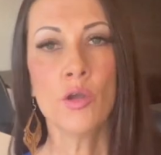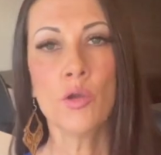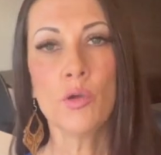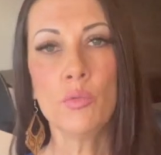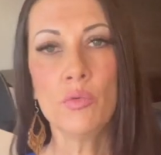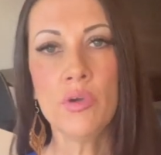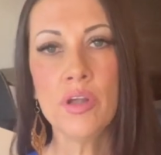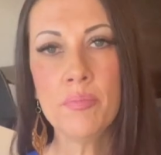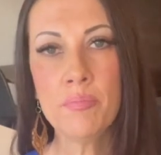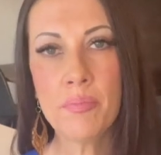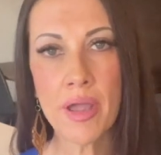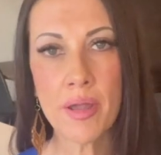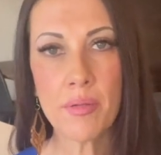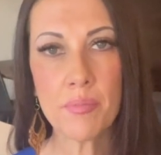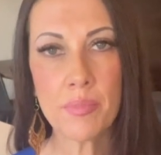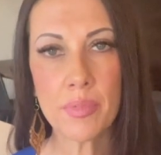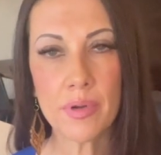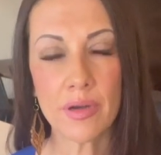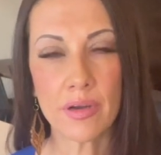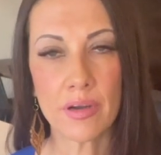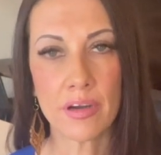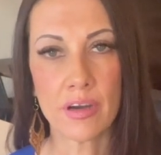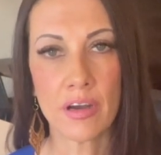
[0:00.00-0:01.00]

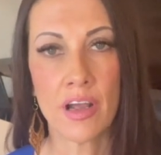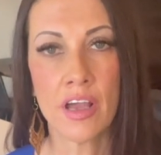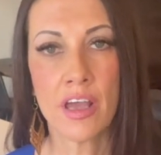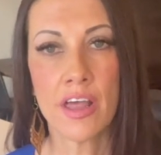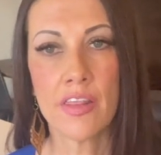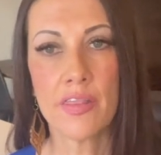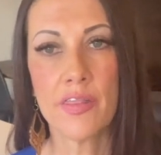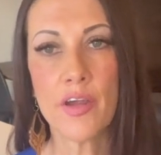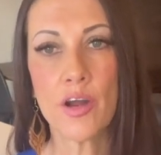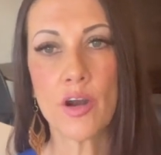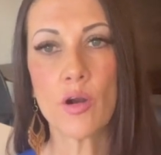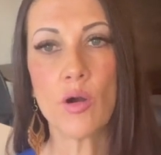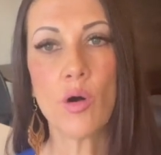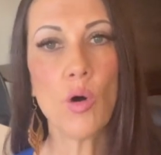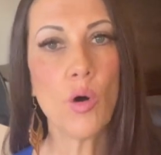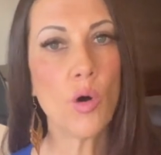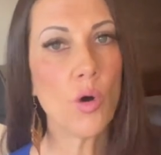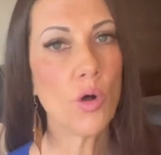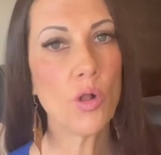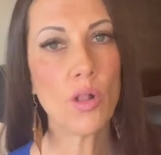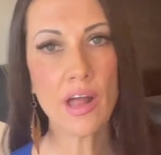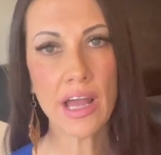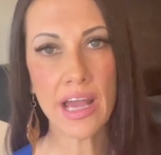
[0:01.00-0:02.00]
Remember, their
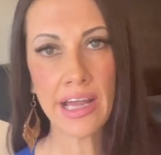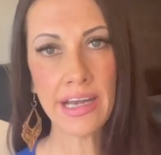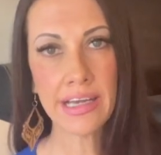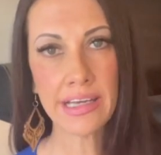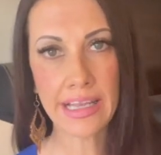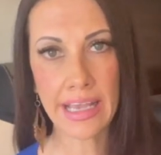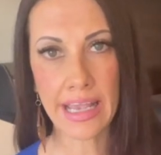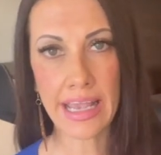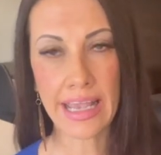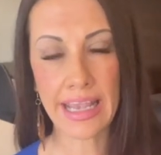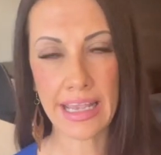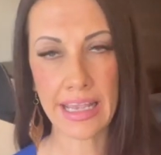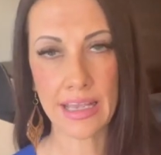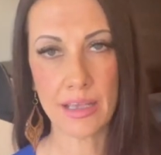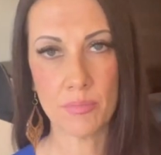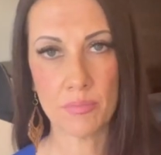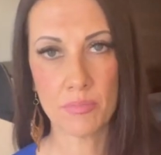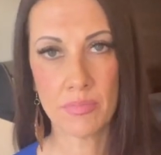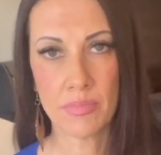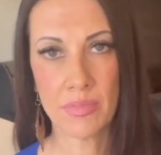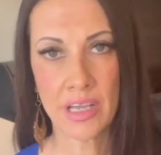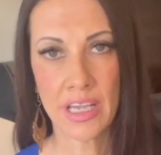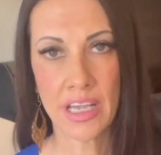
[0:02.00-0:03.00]
whole end
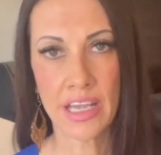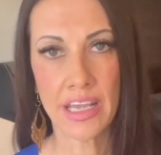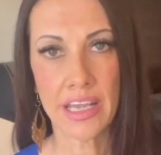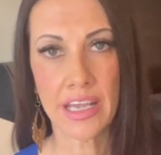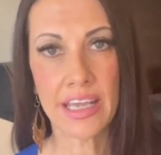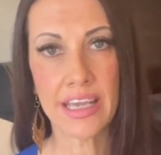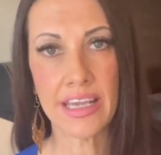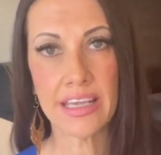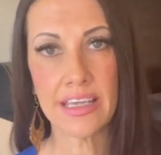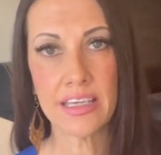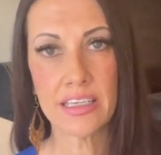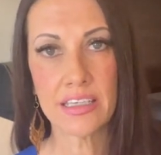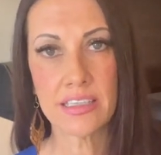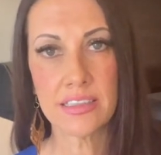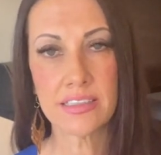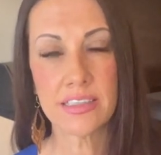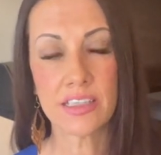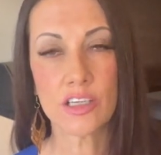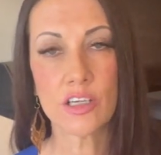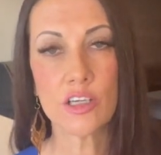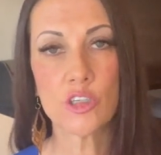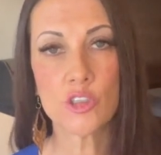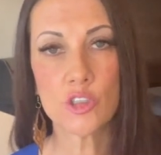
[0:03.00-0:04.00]
game is
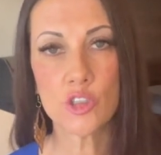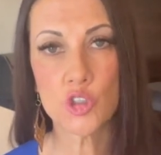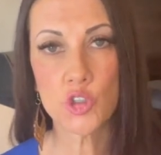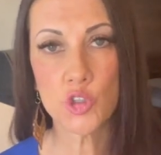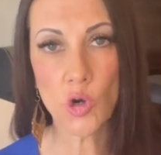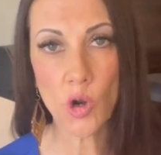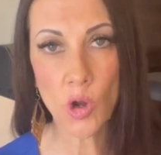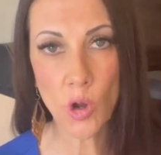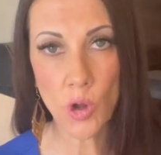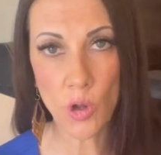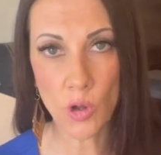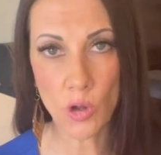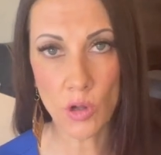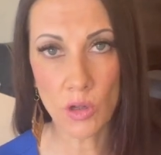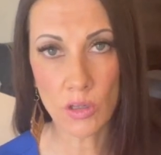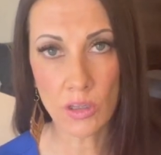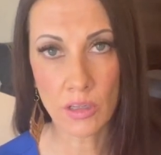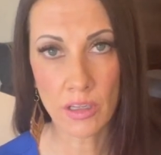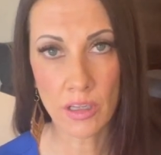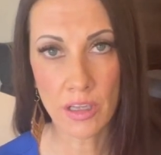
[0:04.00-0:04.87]
control.